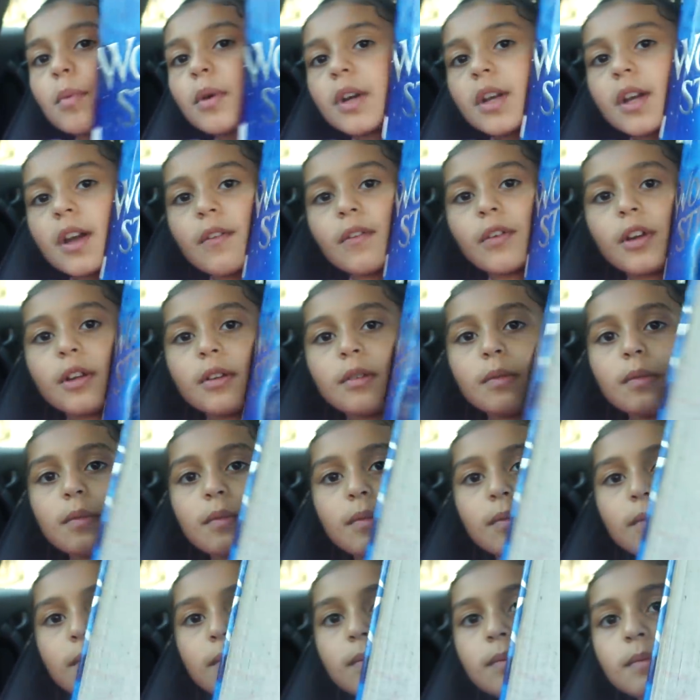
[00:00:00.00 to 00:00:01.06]
Oh hell, I
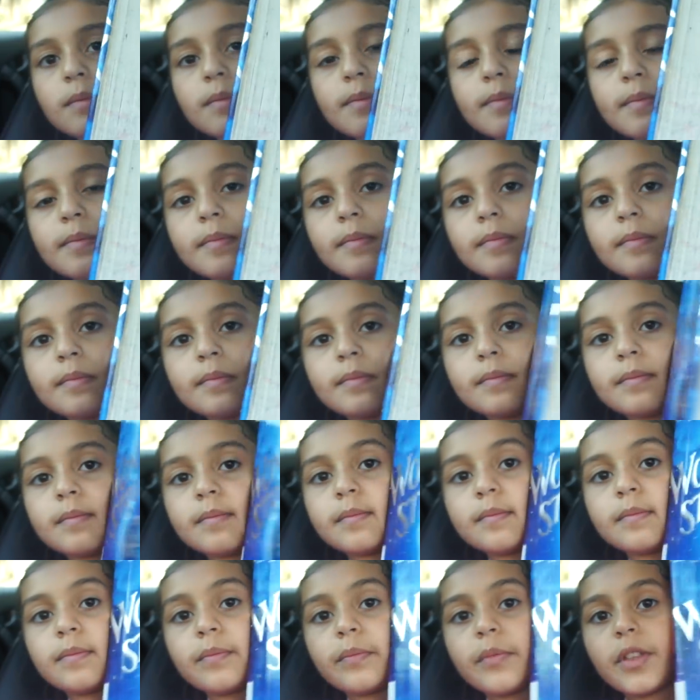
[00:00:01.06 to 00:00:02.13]
grabbed the wrong keys.
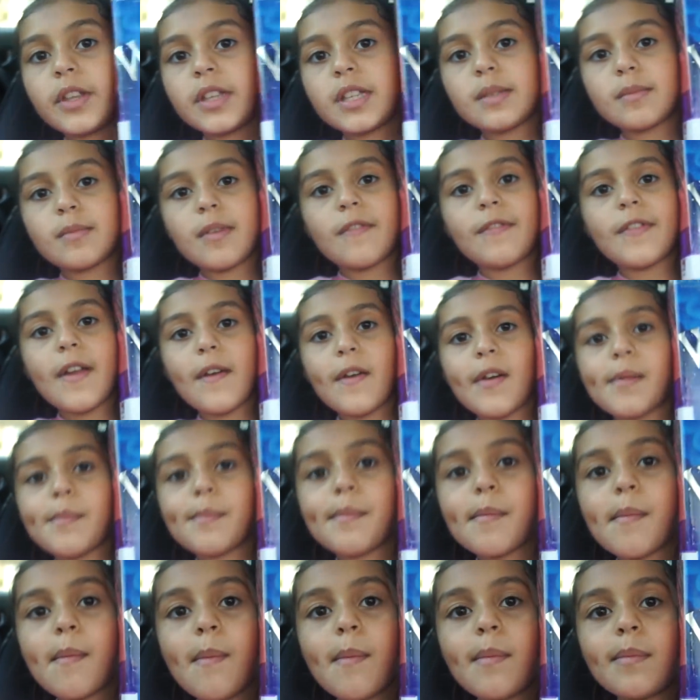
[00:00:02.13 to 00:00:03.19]
Hold on and
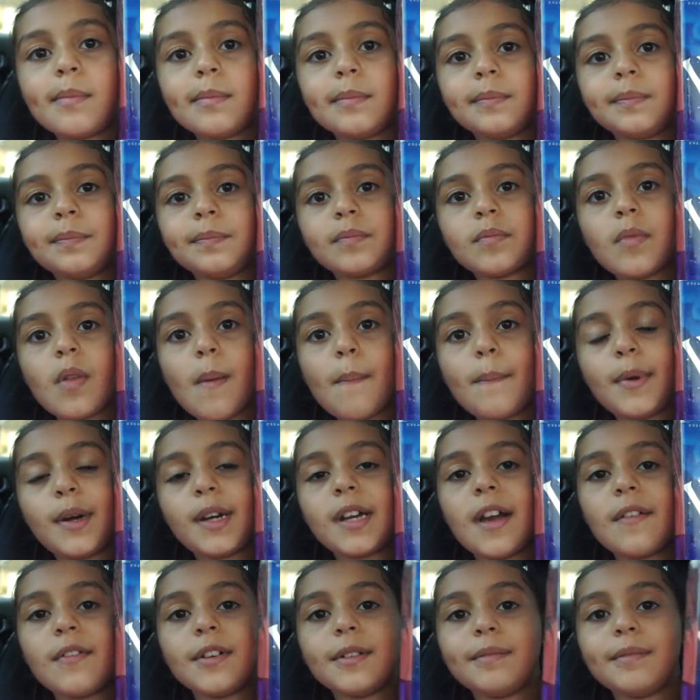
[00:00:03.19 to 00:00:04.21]
get the keys to this one. Whatever.